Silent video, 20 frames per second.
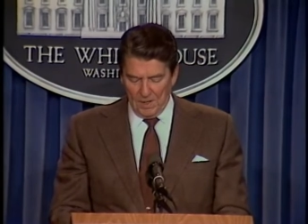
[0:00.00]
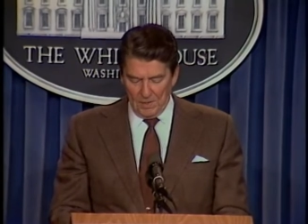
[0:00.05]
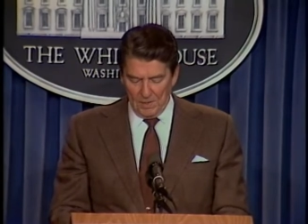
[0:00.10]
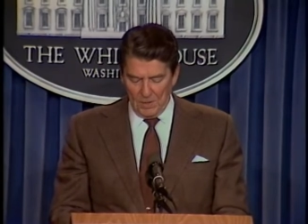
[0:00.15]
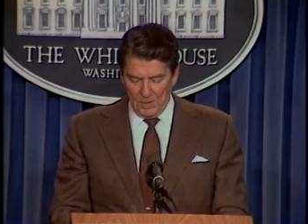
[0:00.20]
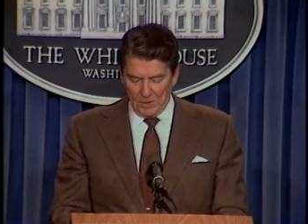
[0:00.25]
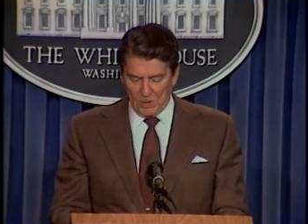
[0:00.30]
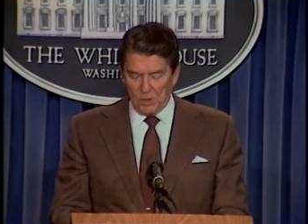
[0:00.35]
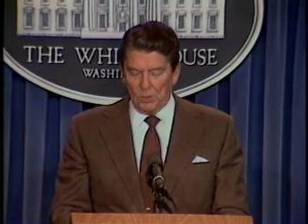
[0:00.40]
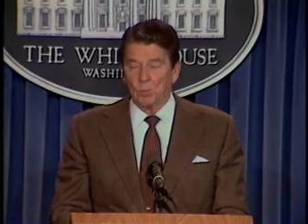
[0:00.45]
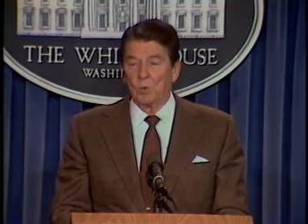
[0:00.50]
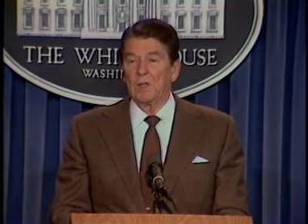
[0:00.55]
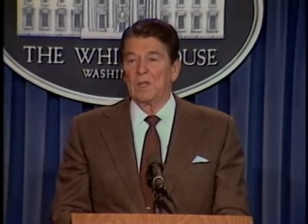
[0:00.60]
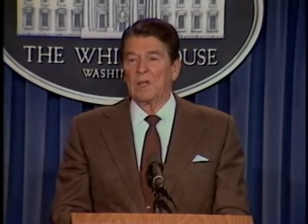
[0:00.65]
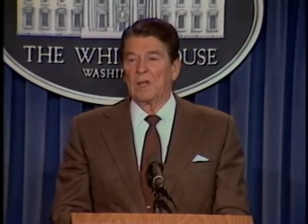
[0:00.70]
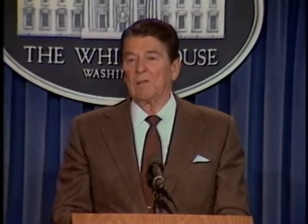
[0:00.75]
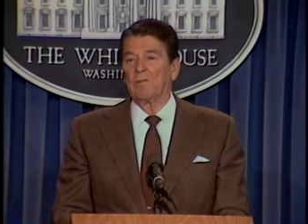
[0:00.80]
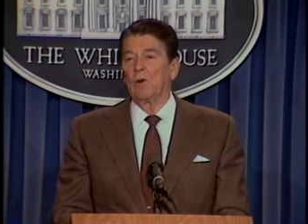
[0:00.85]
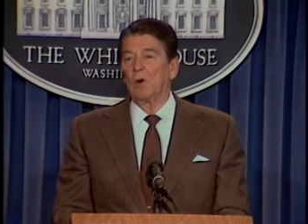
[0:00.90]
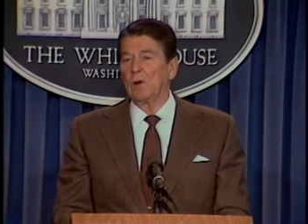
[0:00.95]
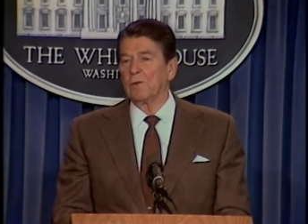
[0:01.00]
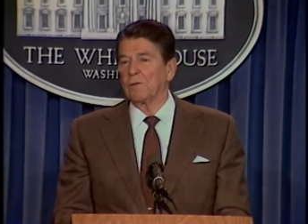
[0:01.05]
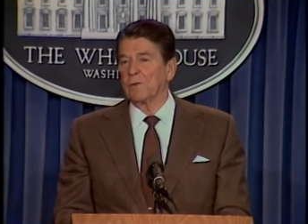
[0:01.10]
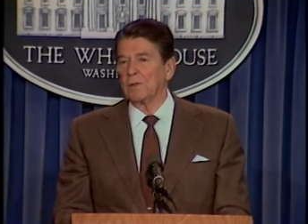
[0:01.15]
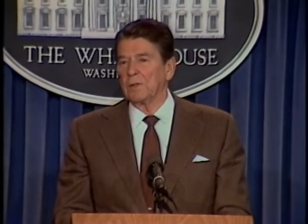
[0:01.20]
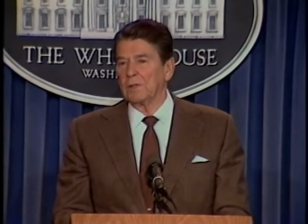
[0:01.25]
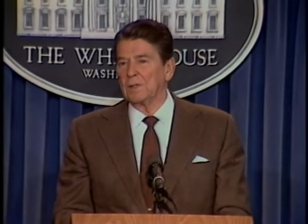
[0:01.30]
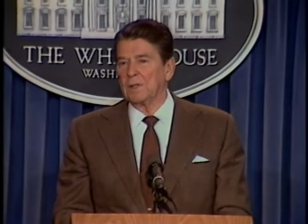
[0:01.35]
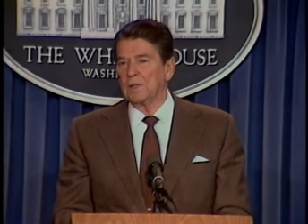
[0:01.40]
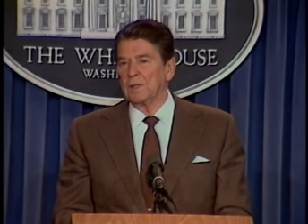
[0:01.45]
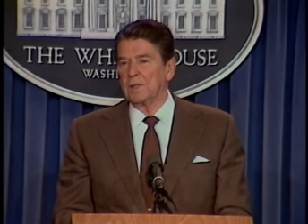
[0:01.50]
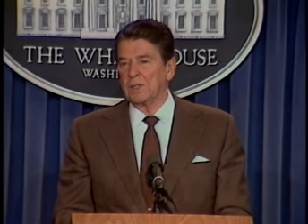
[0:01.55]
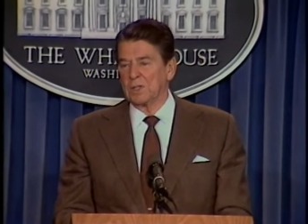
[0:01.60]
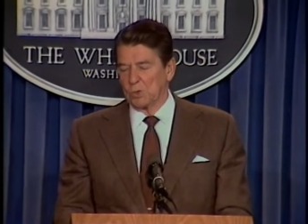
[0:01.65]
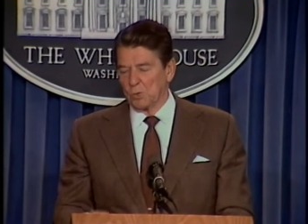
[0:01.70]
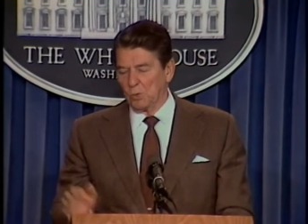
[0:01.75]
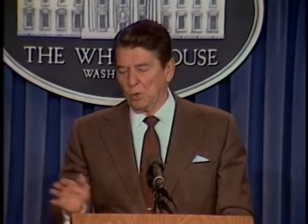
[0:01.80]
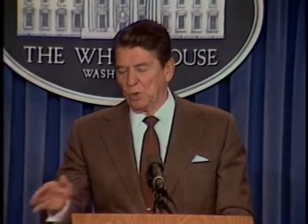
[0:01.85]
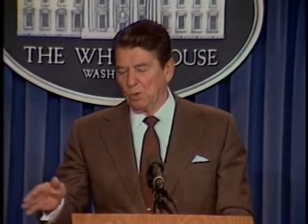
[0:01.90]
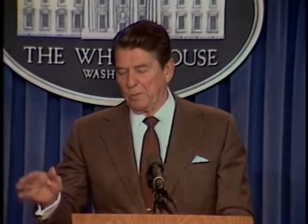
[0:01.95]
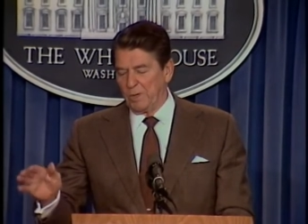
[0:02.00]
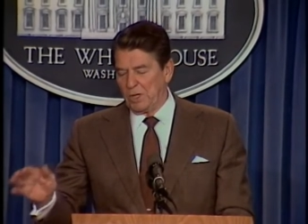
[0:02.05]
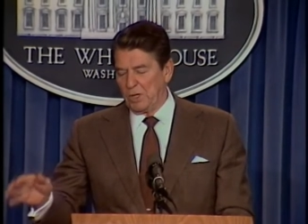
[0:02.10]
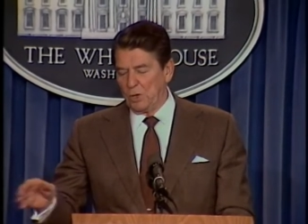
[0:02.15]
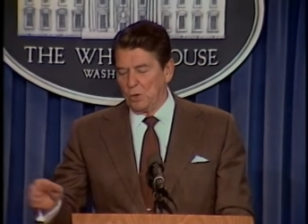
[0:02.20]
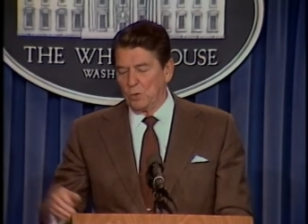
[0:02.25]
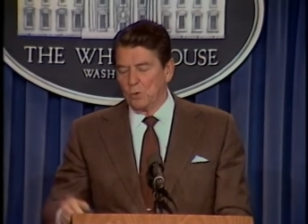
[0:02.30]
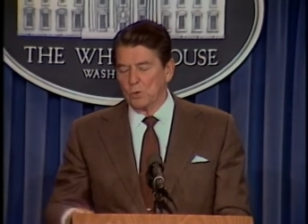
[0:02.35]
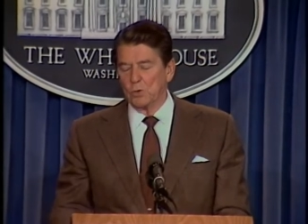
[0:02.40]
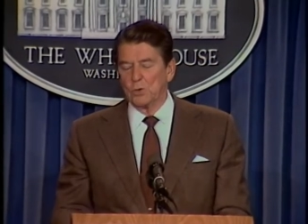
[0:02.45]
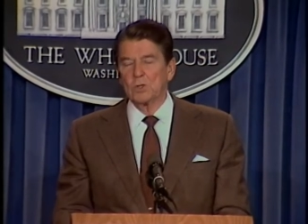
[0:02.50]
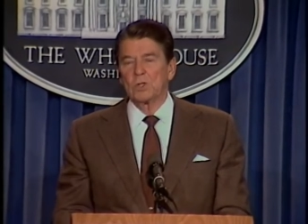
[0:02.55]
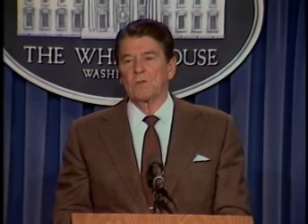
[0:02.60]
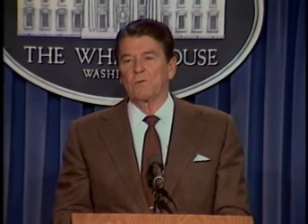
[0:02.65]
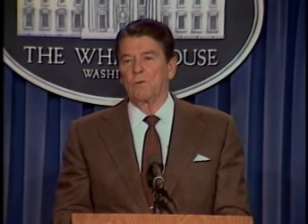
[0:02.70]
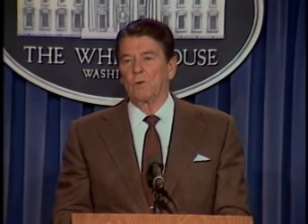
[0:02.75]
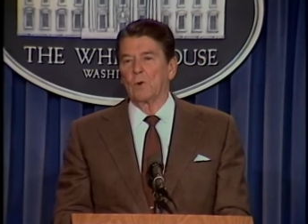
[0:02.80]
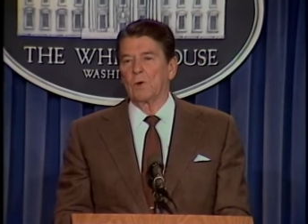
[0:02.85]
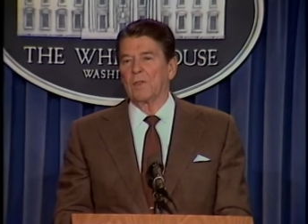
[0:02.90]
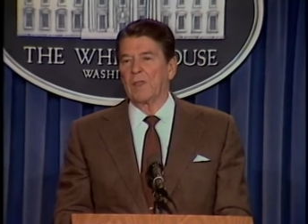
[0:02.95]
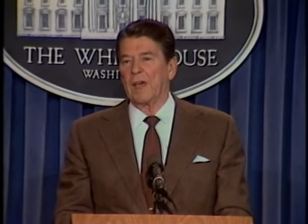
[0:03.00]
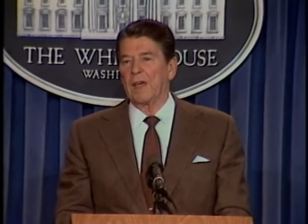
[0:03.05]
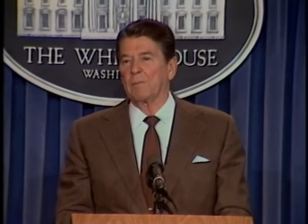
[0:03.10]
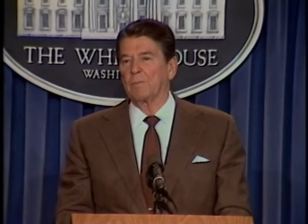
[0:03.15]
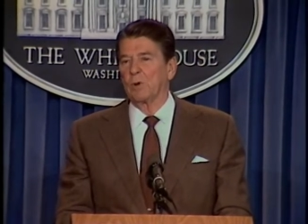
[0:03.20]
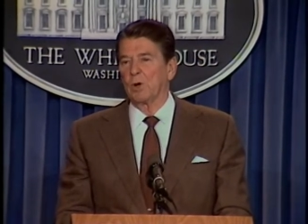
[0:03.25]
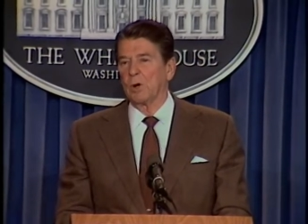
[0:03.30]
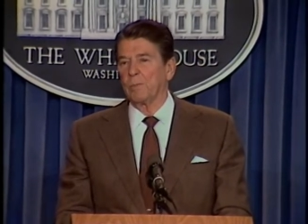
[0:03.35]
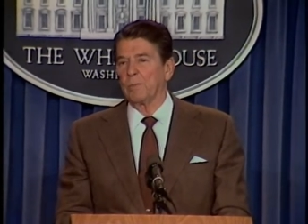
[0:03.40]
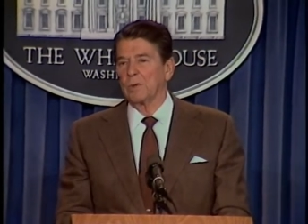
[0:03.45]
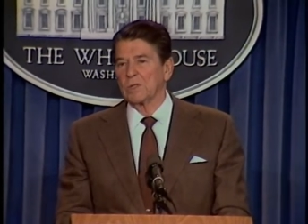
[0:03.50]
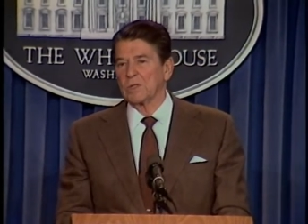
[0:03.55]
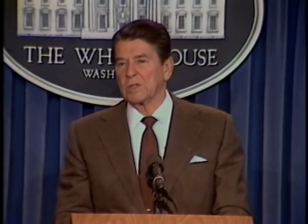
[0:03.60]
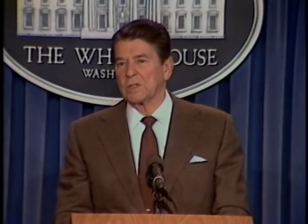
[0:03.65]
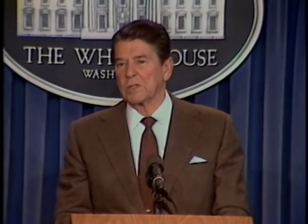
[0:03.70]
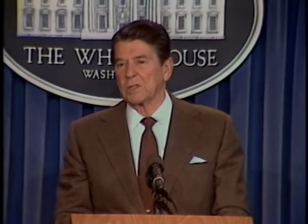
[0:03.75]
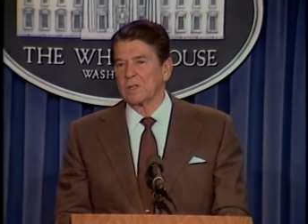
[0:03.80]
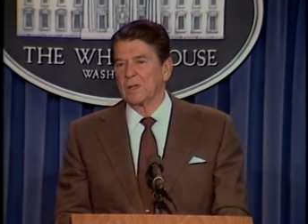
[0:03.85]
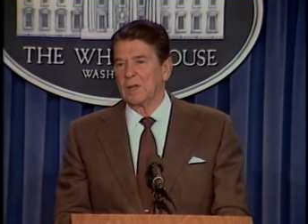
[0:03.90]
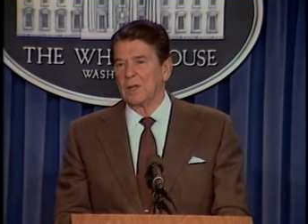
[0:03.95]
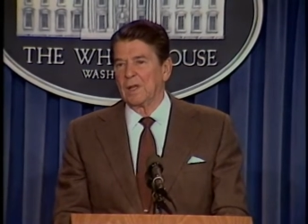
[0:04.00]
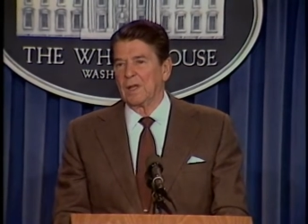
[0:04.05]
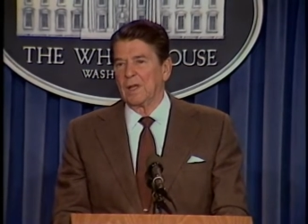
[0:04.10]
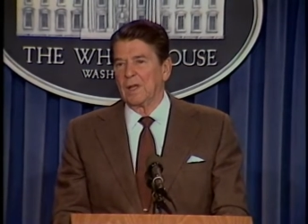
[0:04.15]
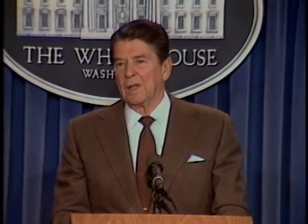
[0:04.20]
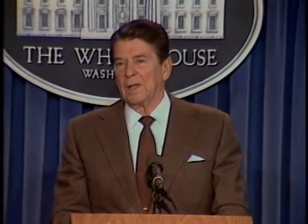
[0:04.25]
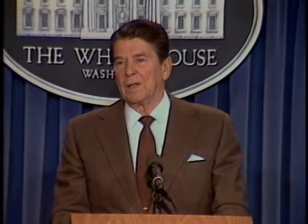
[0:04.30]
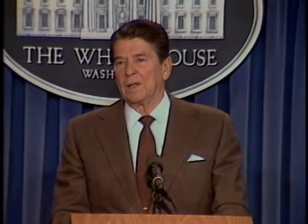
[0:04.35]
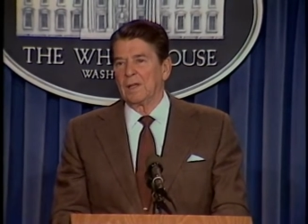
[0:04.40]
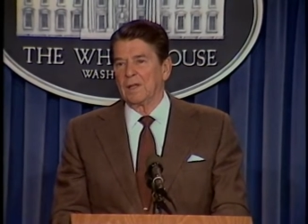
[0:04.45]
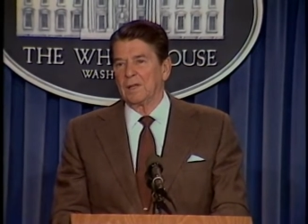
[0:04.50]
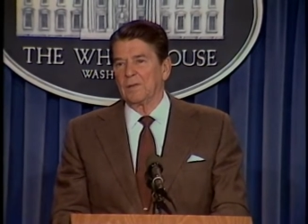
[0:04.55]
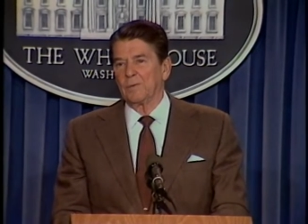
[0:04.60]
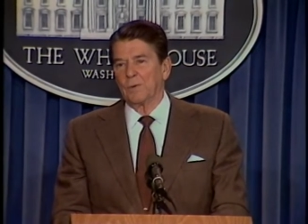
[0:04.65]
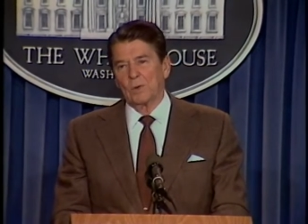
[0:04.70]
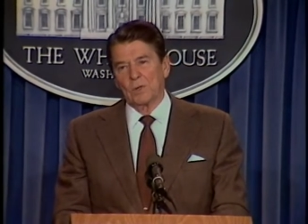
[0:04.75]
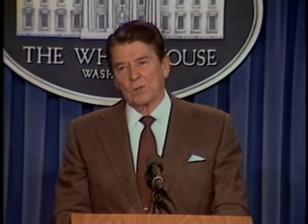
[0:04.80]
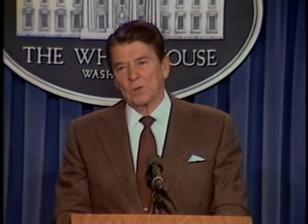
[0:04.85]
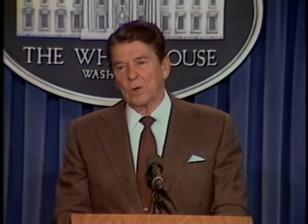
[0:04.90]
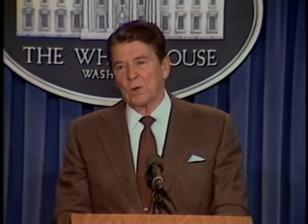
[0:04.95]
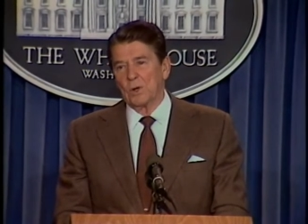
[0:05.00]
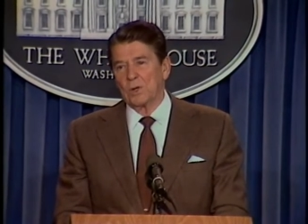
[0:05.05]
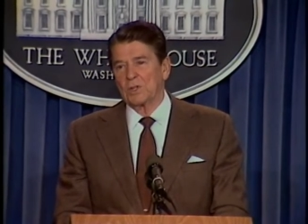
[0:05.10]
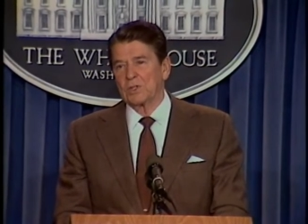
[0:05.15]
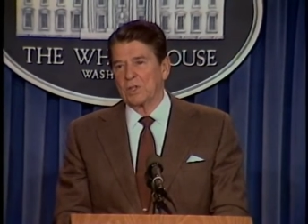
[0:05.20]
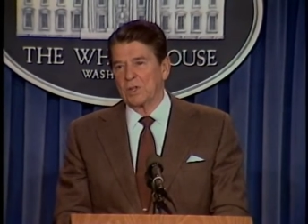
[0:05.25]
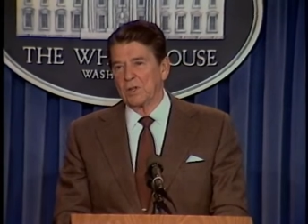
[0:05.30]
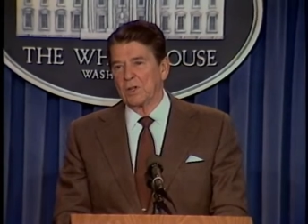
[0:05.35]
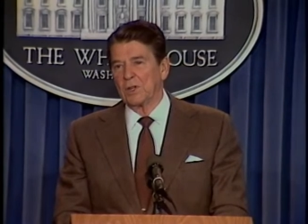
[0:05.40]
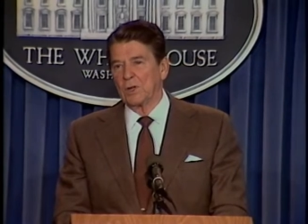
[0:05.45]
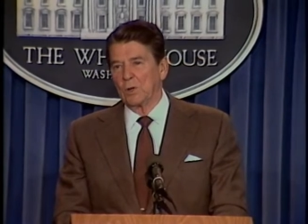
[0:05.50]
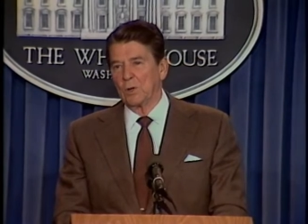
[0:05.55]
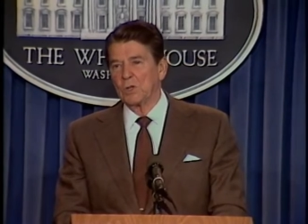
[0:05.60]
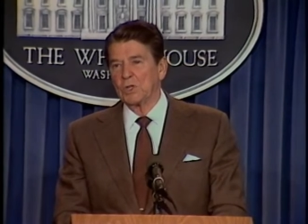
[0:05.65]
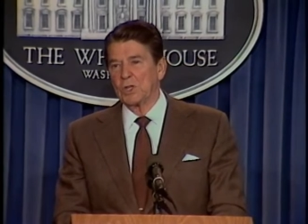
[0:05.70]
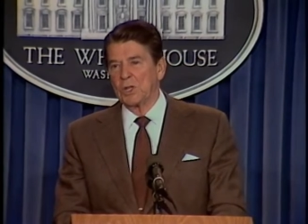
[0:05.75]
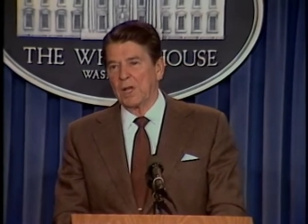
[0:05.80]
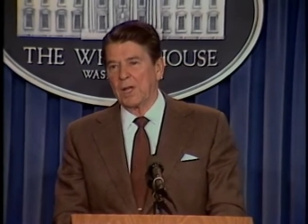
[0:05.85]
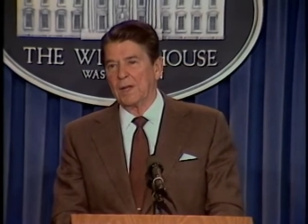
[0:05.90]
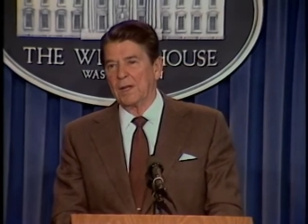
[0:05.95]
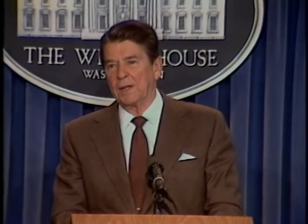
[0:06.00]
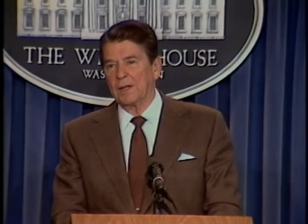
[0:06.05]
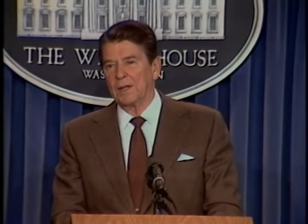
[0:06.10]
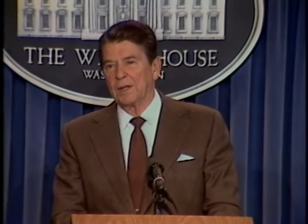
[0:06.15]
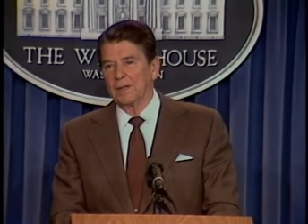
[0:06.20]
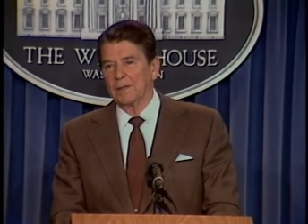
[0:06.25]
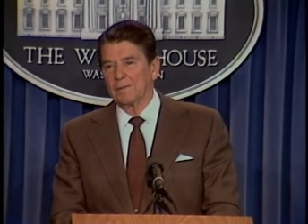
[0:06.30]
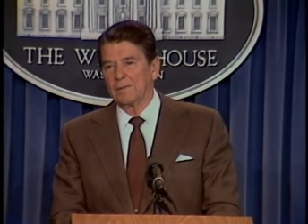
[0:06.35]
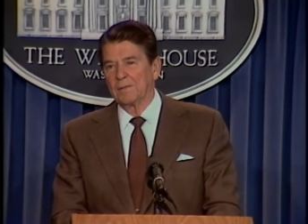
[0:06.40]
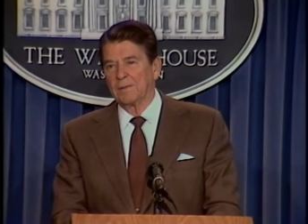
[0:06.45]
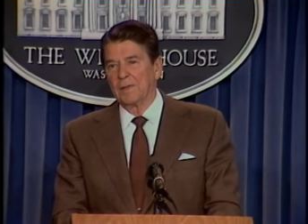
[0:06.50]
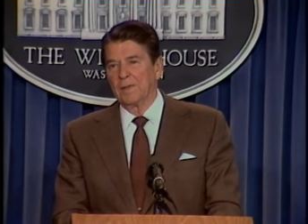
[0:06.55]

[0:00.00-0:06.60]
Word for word: things that we have offered, that this will be used for that purpose uh, for as long as they're negotiating uh,